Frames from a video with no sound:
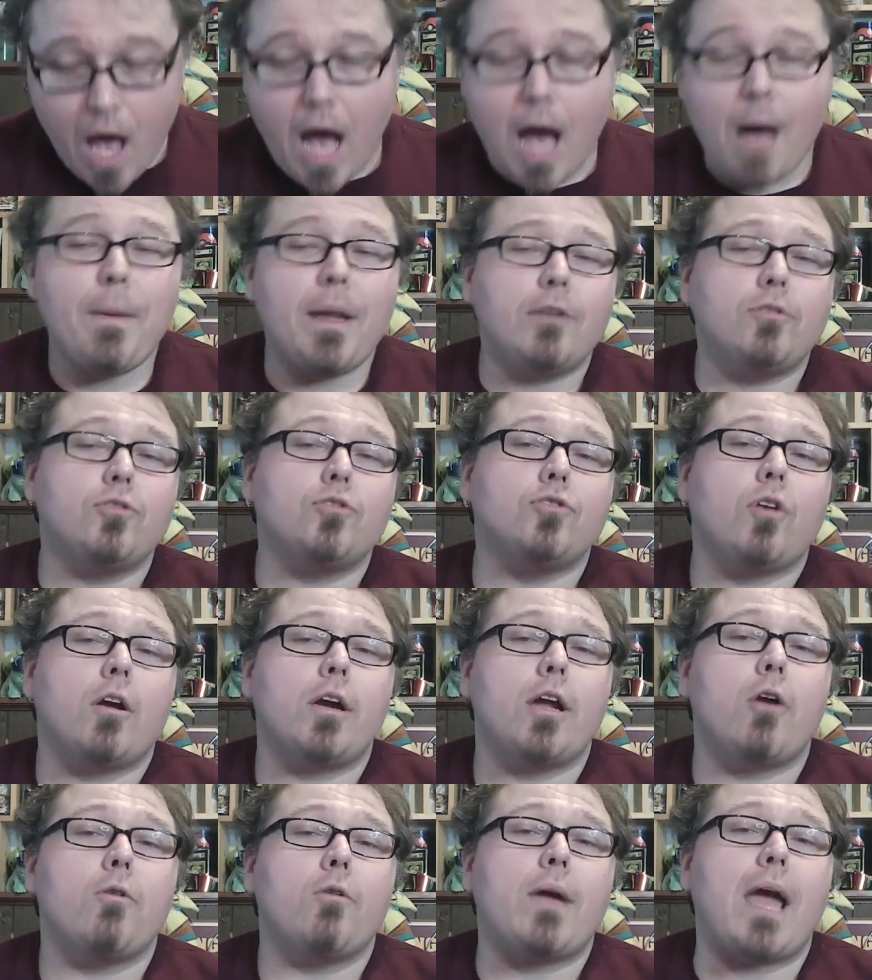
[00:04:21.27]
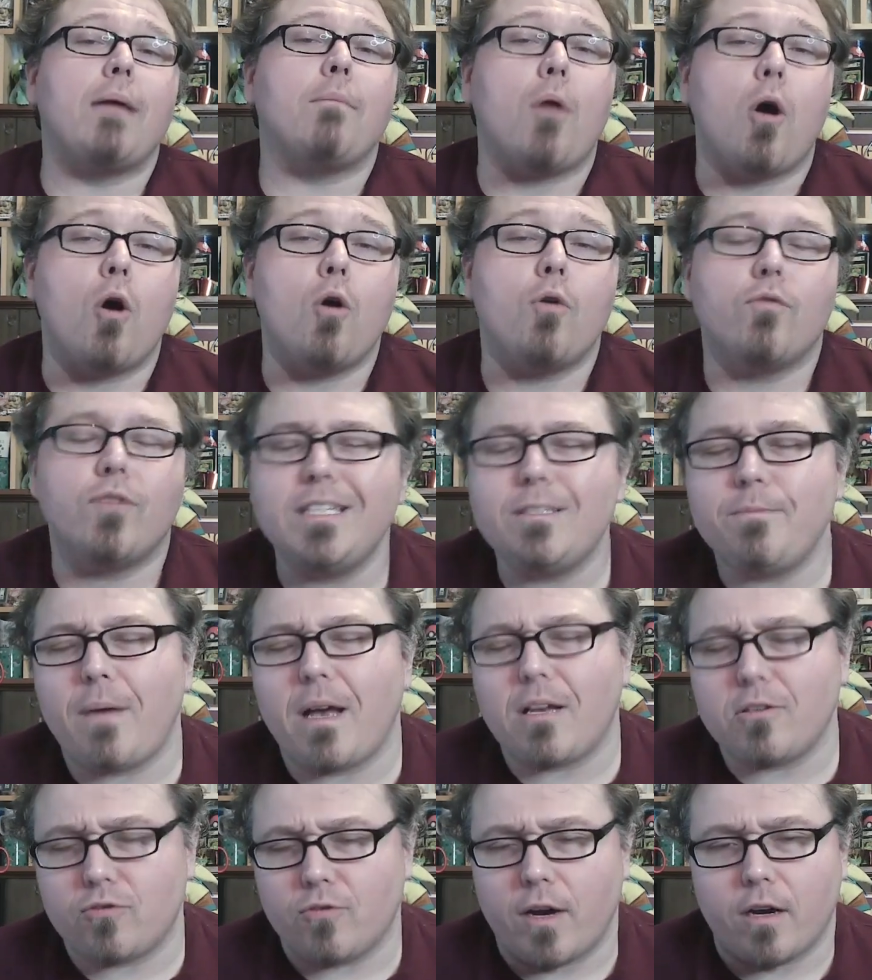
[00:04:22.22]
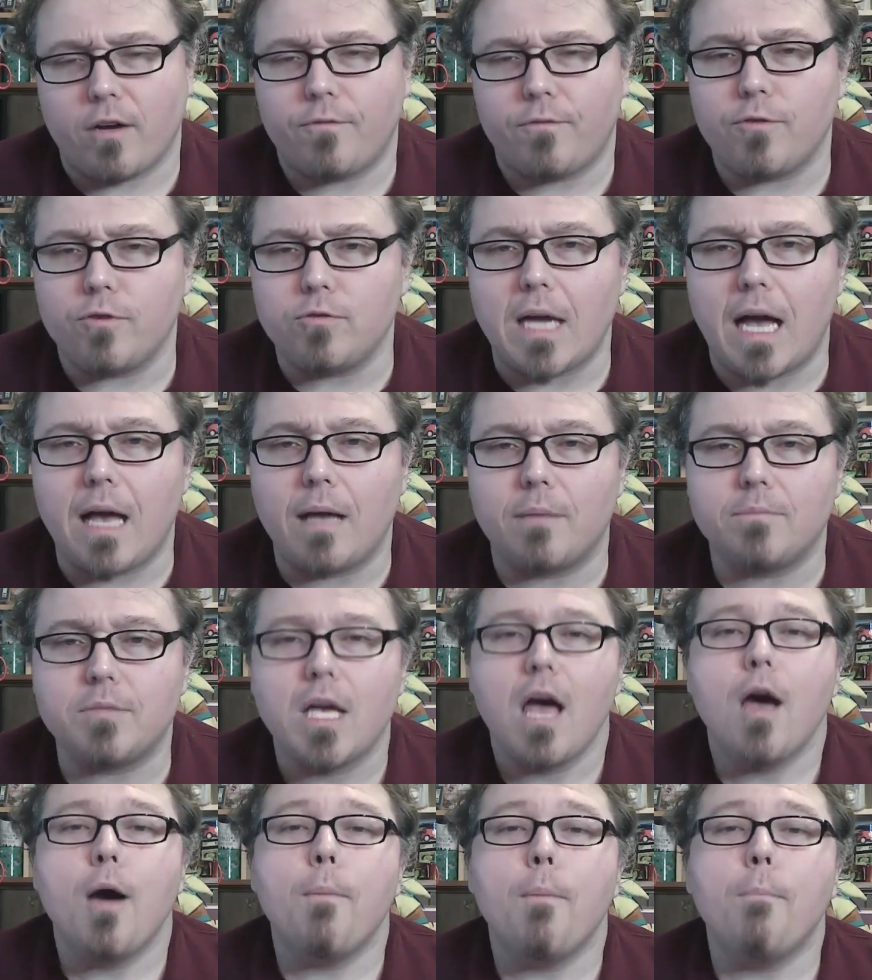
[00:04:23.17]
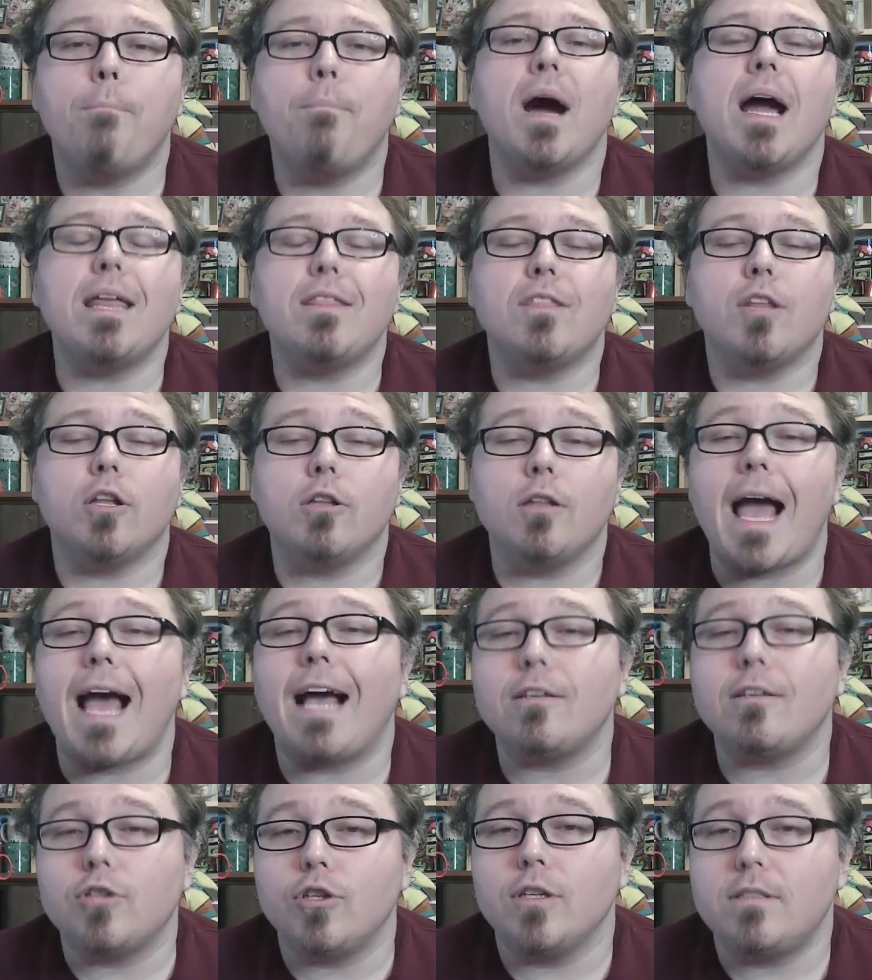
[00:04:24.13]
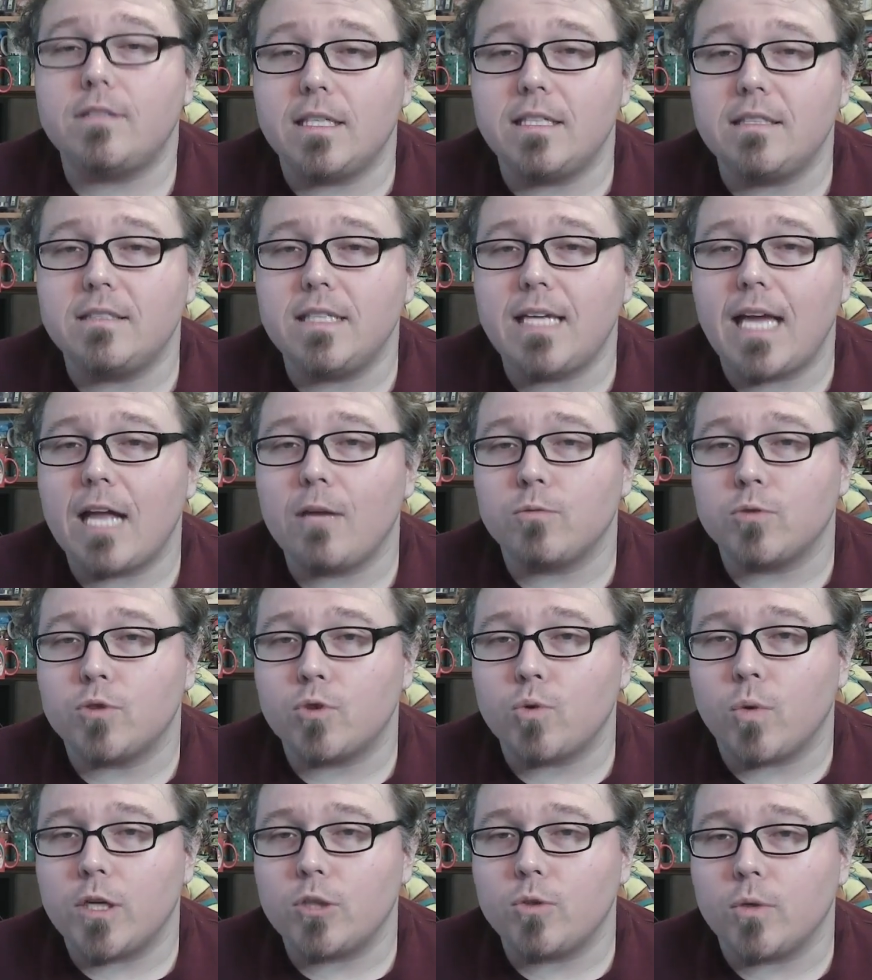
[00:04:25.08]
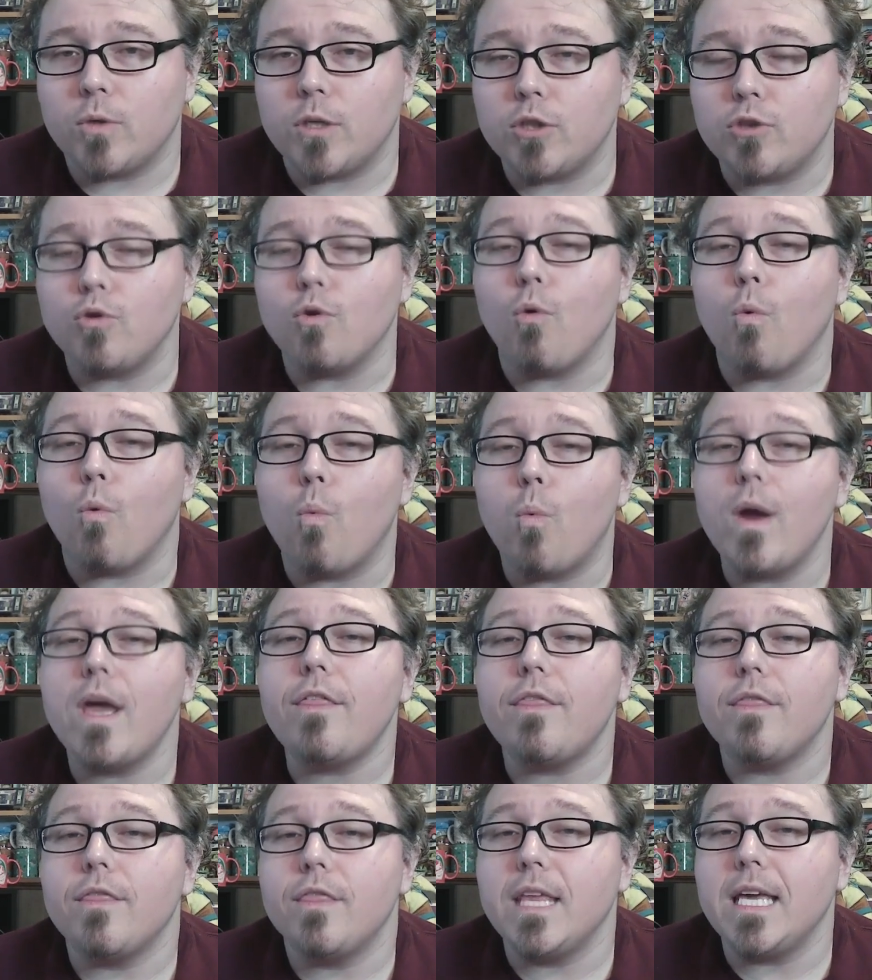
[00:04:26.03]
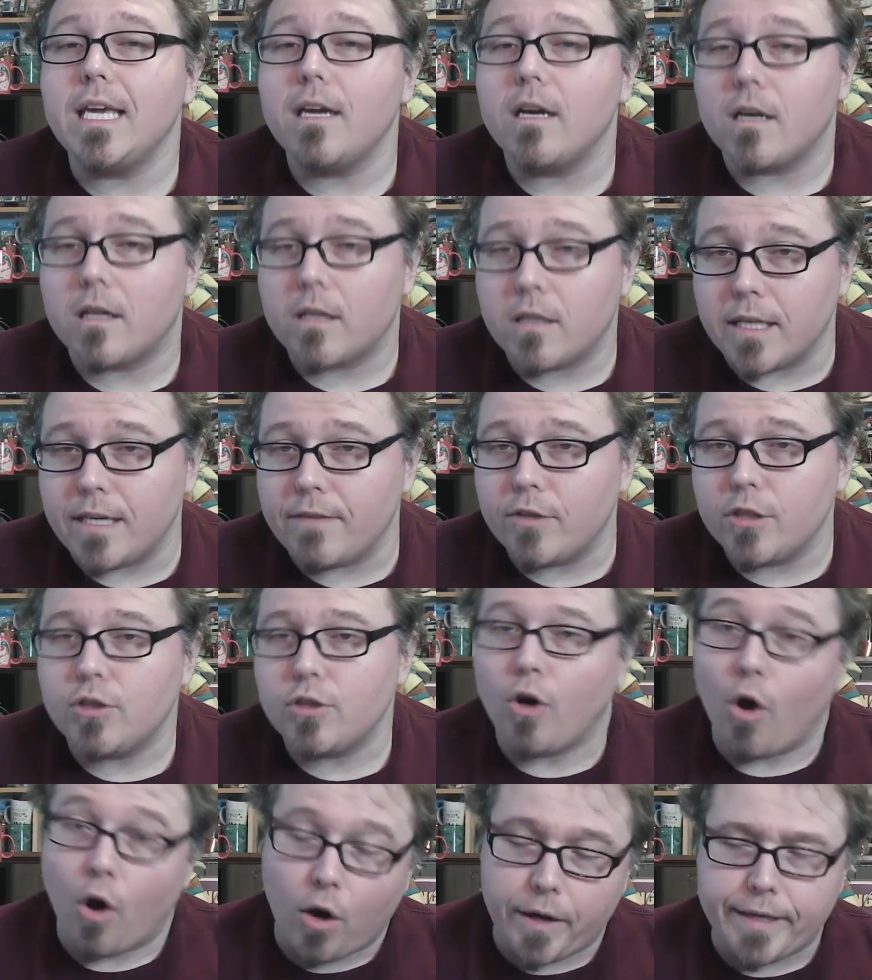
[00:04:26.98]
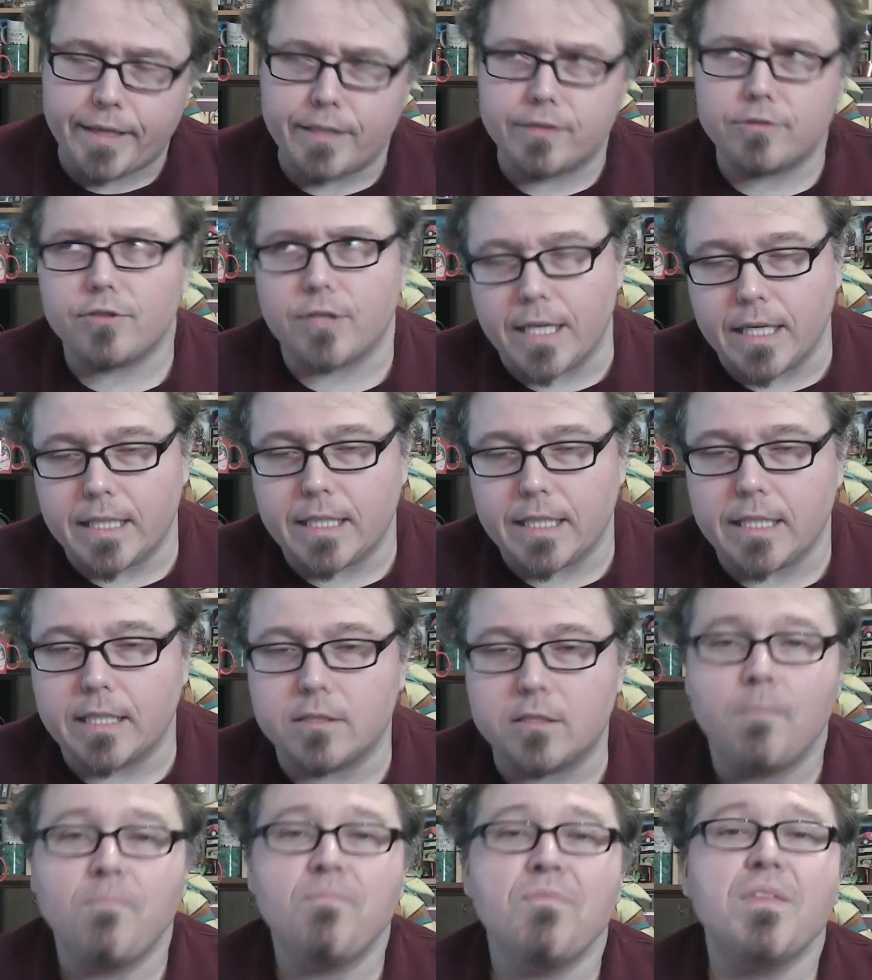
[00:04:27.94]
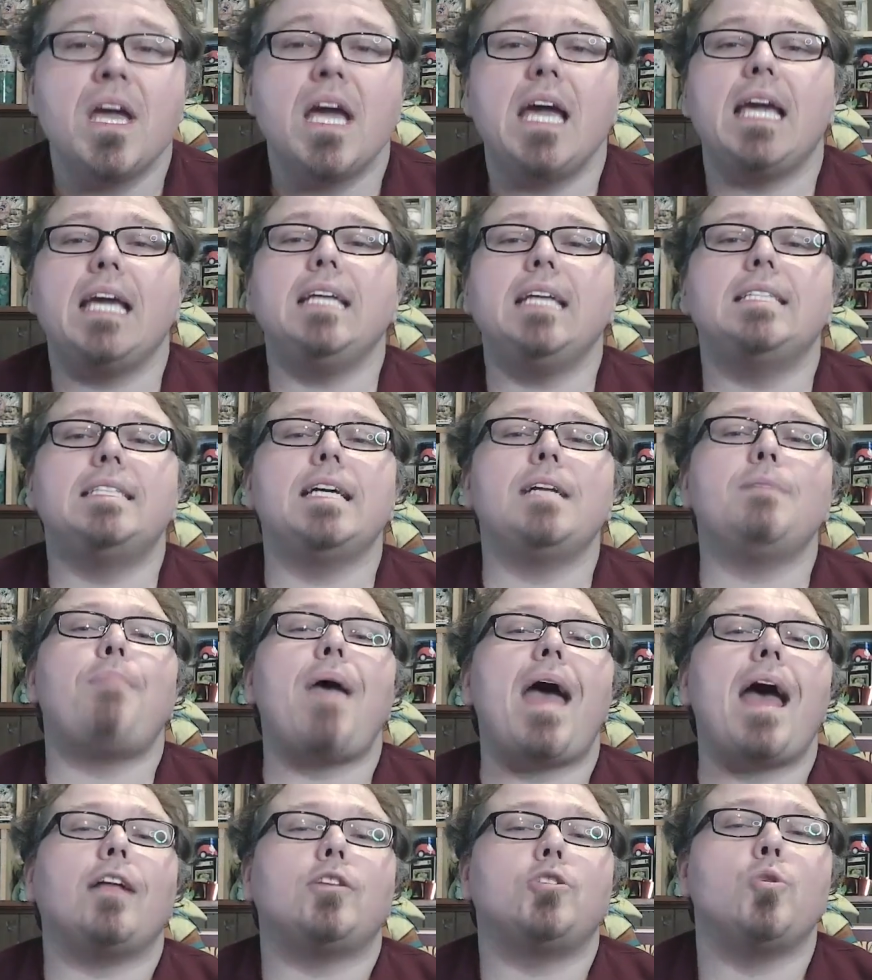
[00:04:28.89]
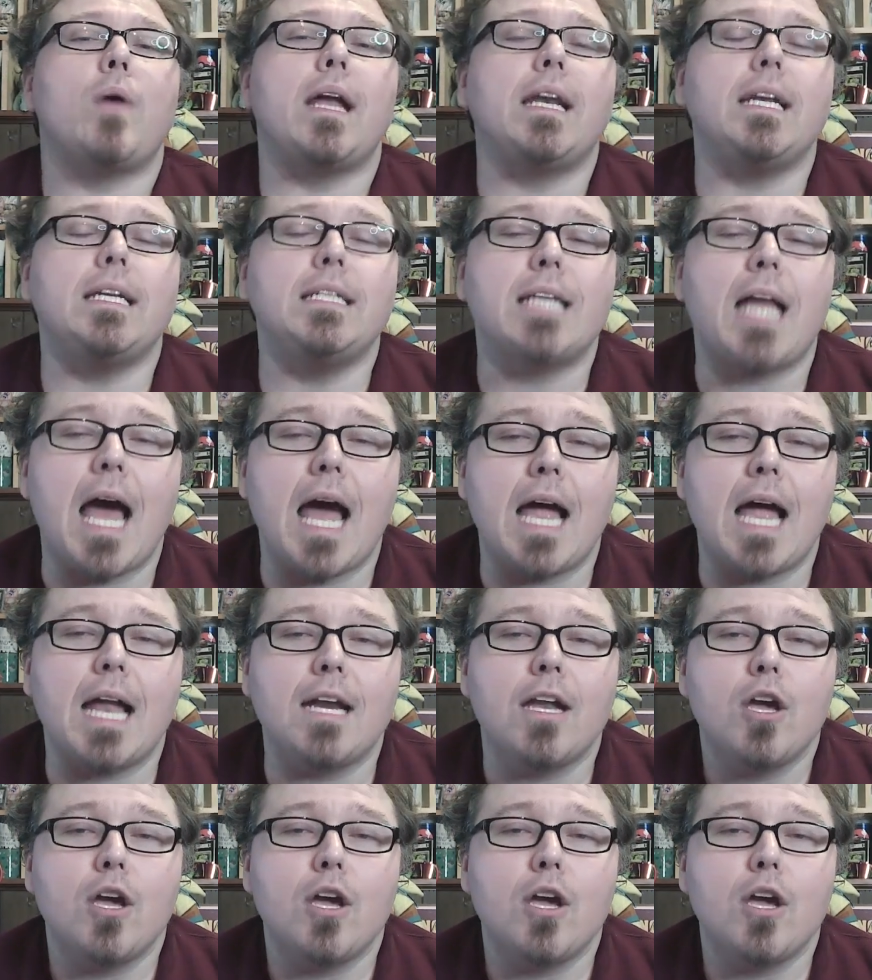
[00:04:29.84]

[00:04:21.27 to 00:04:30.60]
Ahmed Rosario came over. He's bounced around a few times, but the last good season he had was 2022 with the Cleveland Guardians or Indians. He did bat .289